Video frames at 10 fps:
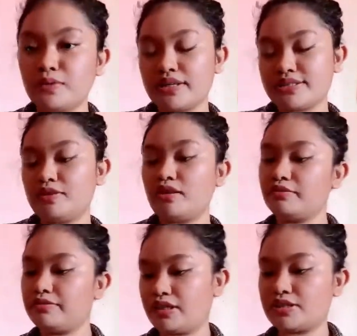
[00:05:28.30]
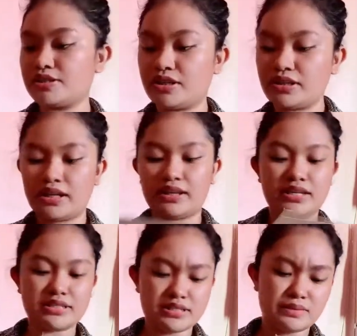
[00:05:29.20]
book is a non-fiction and
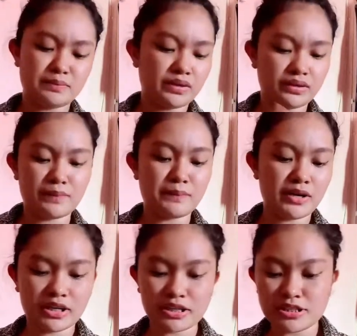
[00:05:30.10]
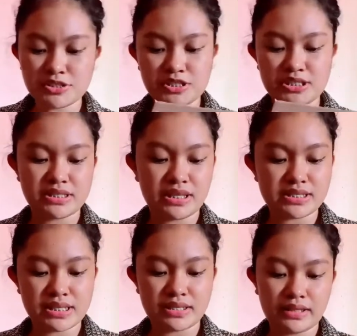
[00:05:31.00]
this is about the American
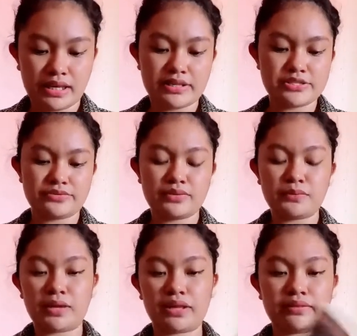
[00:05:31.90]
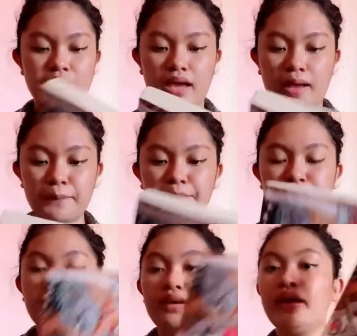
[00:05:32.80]
injustice in the age of the wealth gap
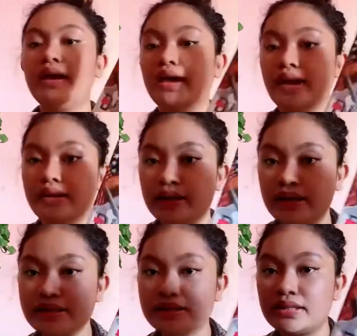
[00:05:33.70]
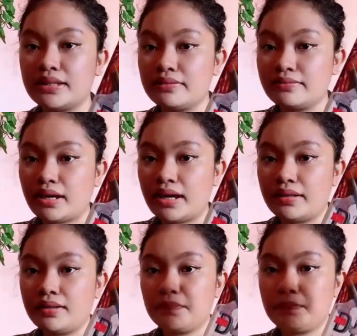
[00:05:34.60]
and it's The
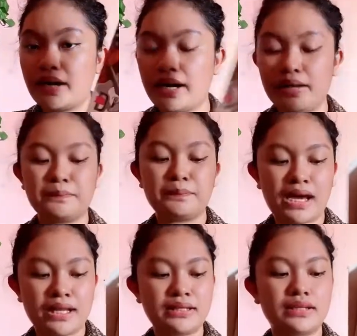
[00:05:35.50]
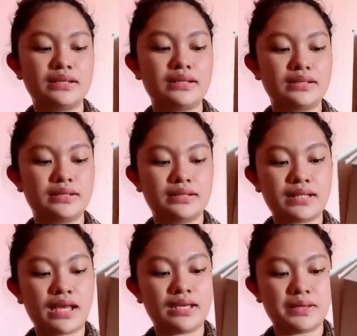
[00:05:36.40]
Divide by Matt
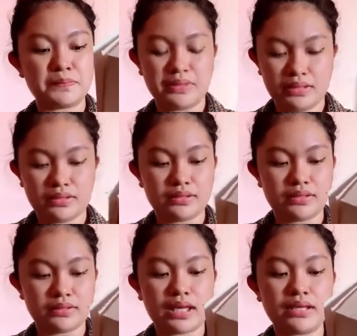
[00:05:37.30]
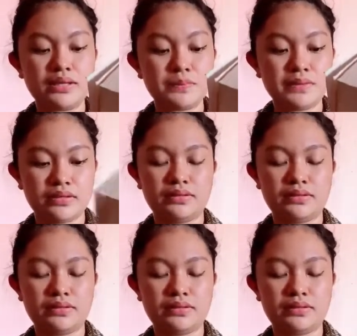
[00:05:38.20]
Taibbi. Taibbi.